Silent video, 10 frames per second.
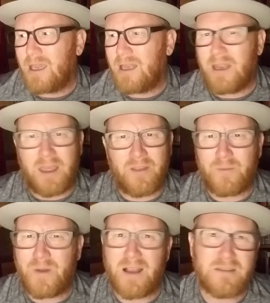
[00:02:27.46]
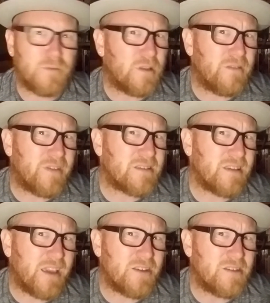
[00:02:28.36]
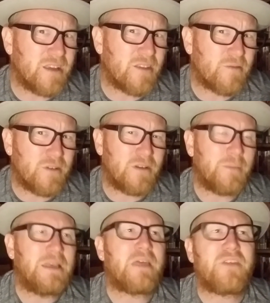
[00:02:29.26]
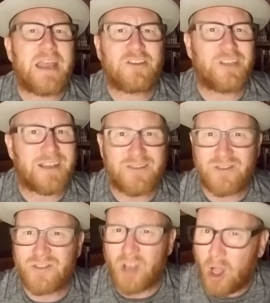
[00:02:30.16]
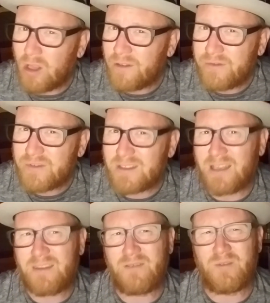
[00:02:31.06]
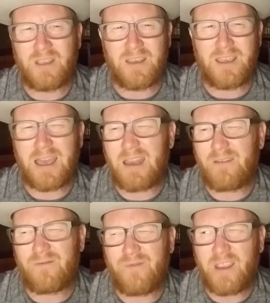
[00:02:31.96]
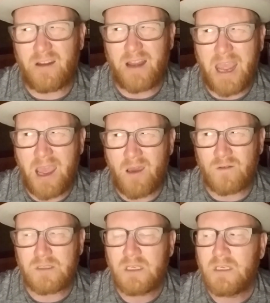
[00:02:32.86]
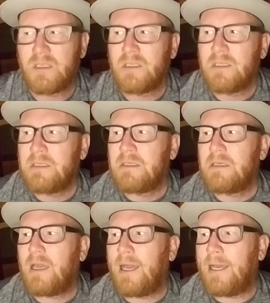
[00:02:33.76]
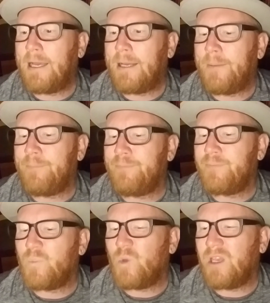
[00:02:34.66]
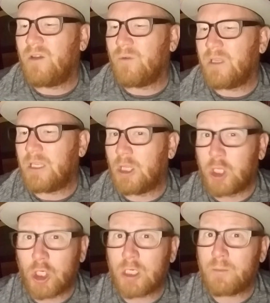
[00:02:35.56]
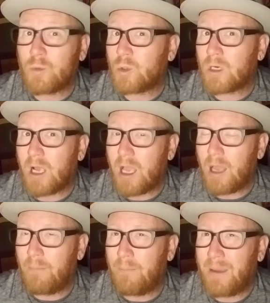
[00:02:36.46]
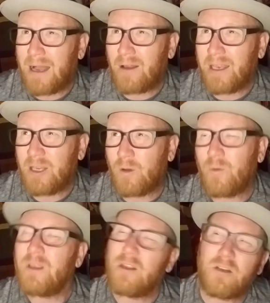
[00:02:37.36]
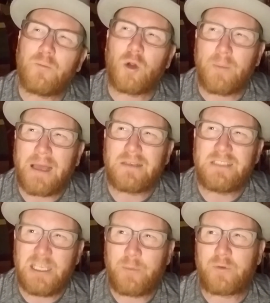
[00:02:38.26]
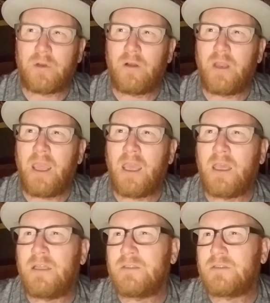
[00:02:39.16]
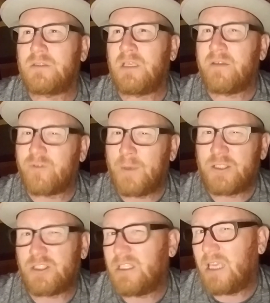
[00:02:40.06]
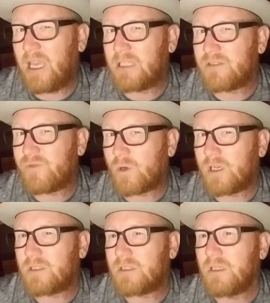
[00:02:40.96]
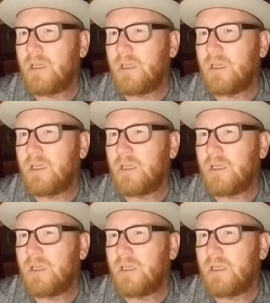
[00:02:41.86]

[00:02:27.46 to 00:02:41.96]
another possible investigation down the road. I mean, nothing actually got solved. Nothing really got figured out. Um, we didn't really learn more about any. We learned more about Deep Throat and the information he has for us